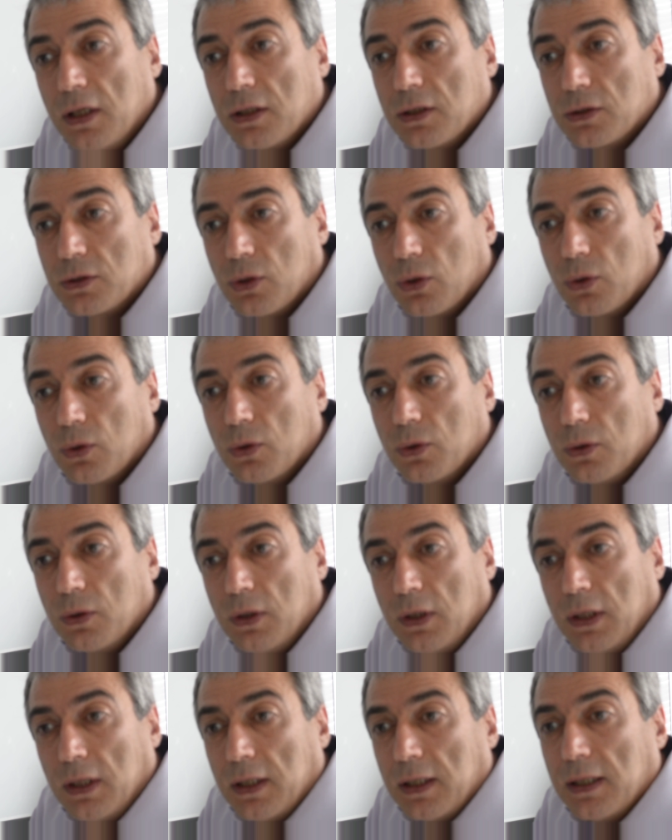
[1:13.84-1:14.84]
So
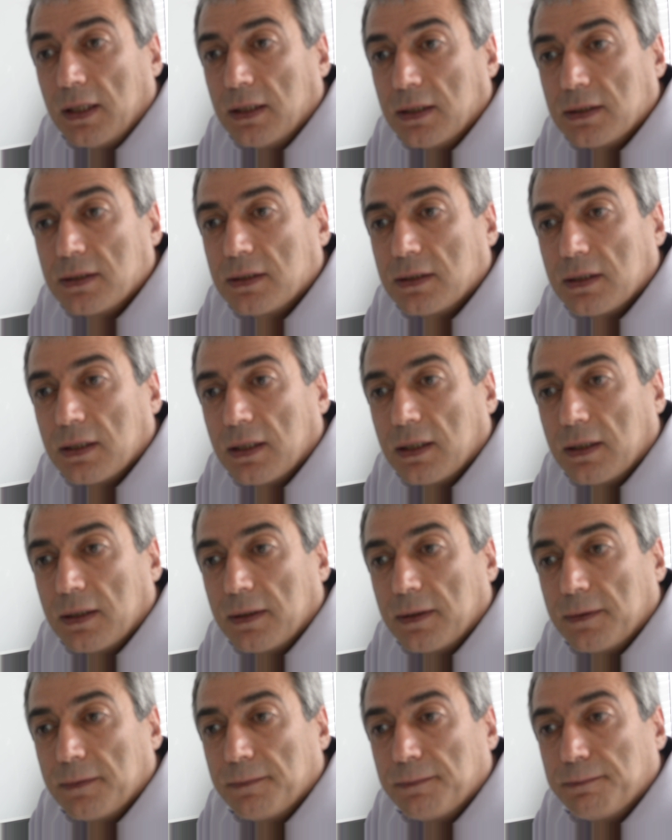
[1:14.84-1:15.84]
it's
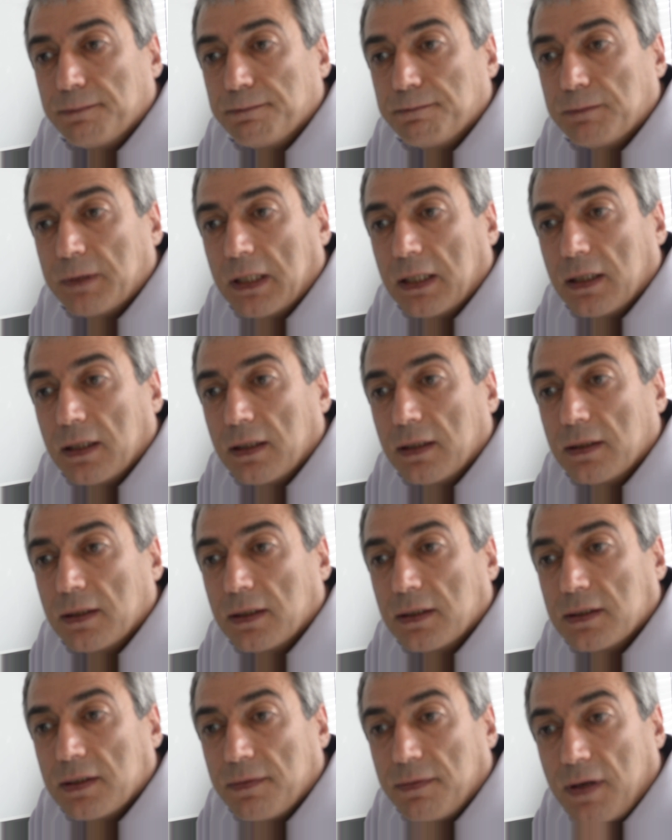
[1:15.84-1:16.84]
there
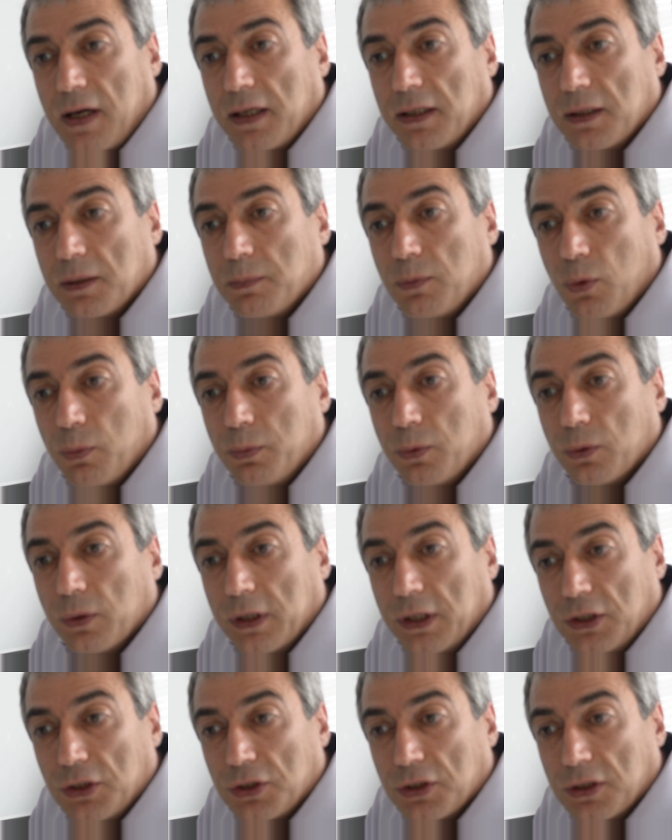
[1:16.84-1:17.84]
is a finite
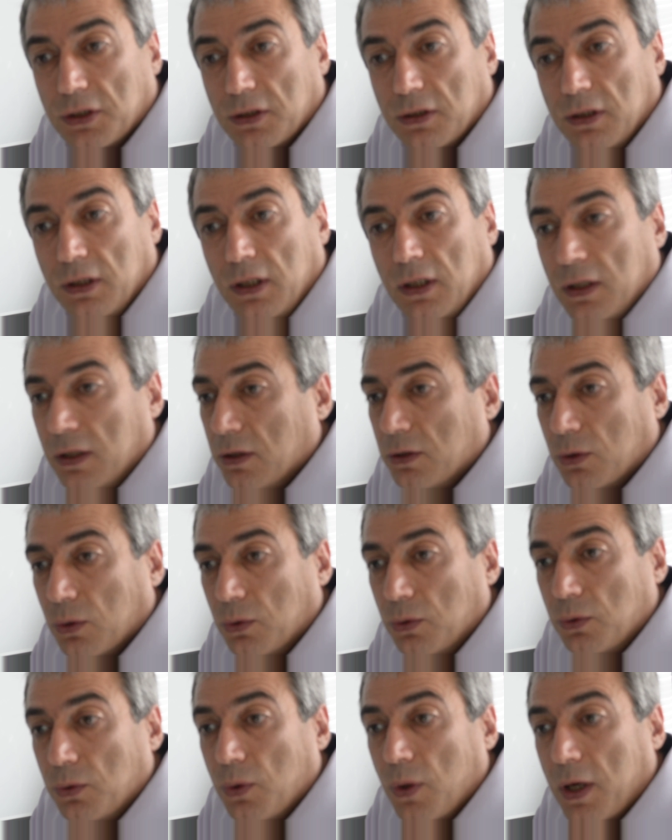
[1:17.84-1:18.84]
population, so
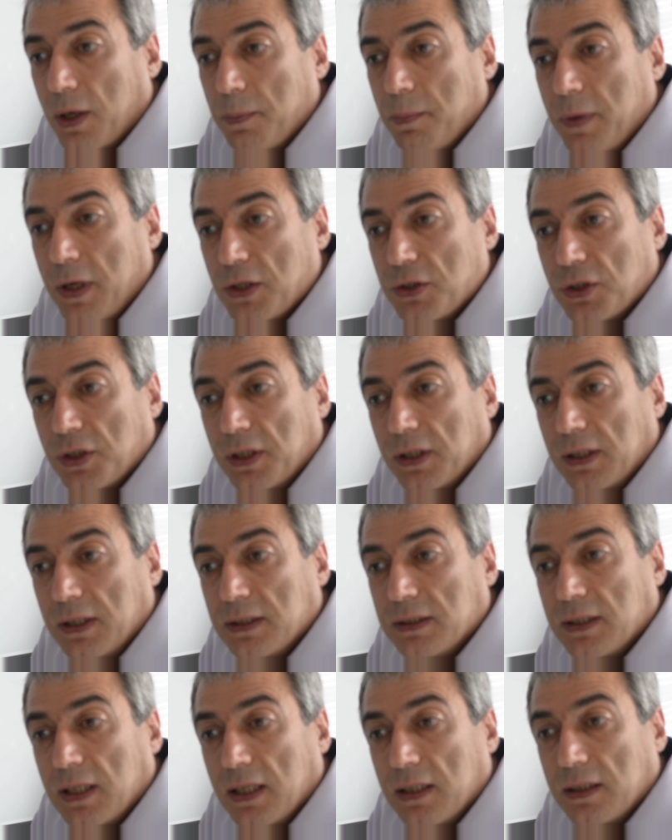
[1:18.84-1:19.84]
you are measuring the
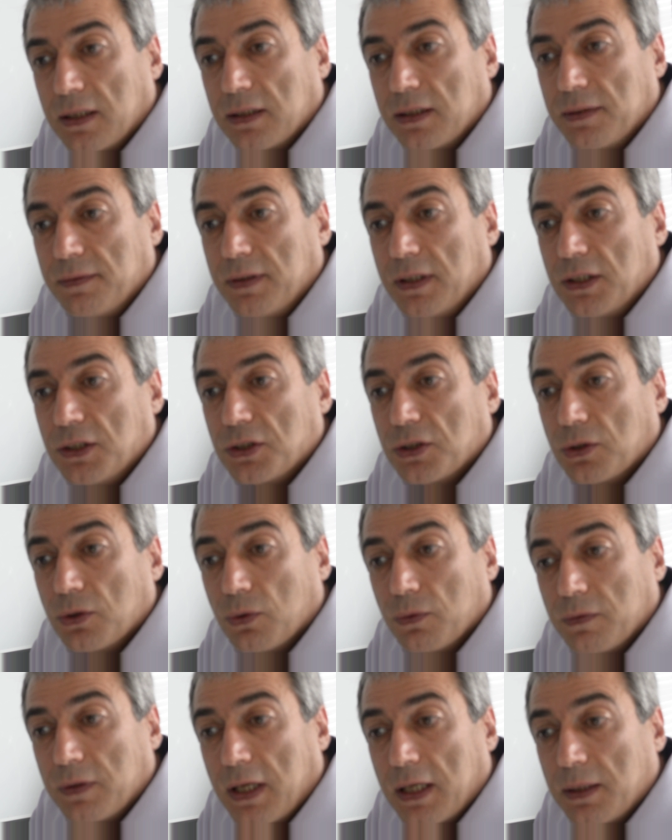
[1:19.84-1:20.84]
standard deviation
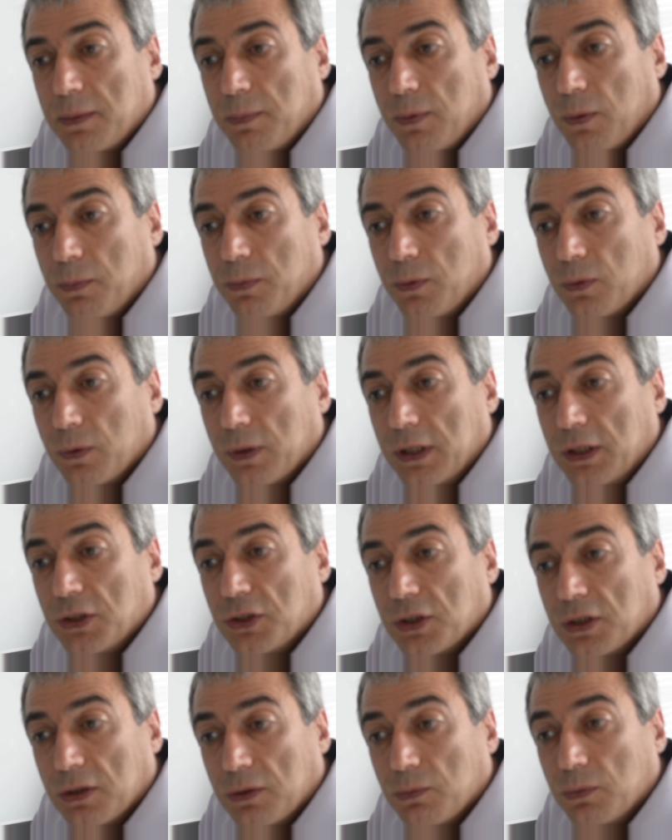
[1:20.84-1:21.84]
of that
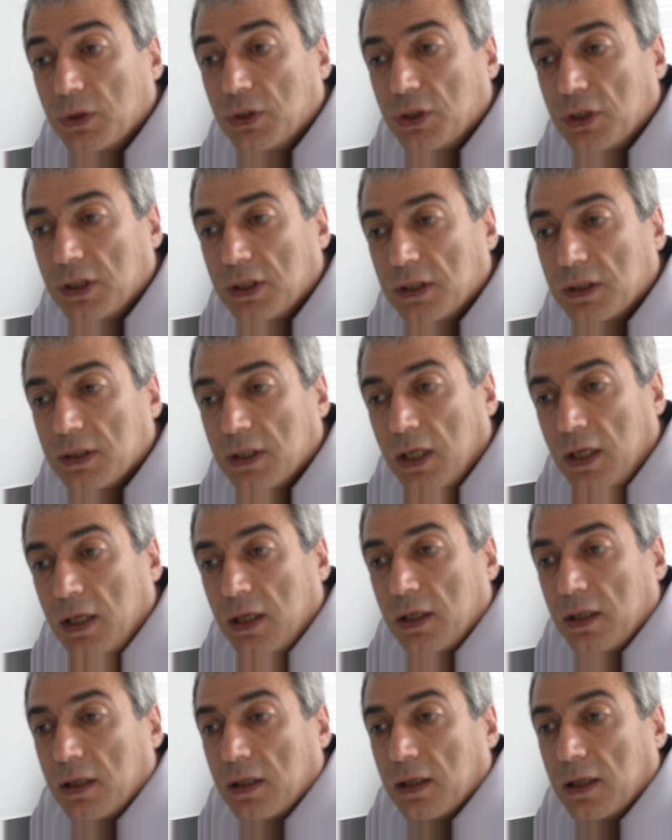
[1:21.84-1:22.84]
population, which is,
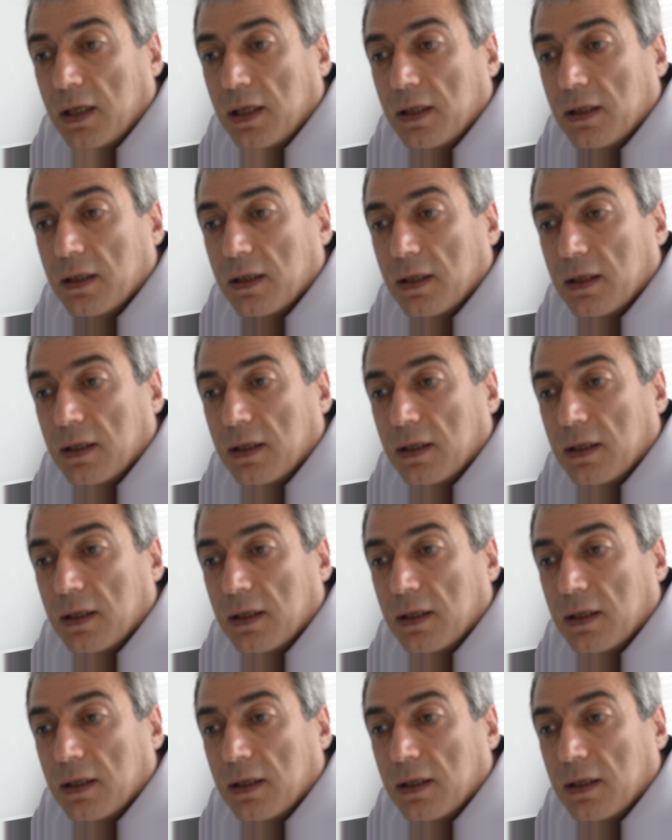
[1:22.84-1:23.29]
and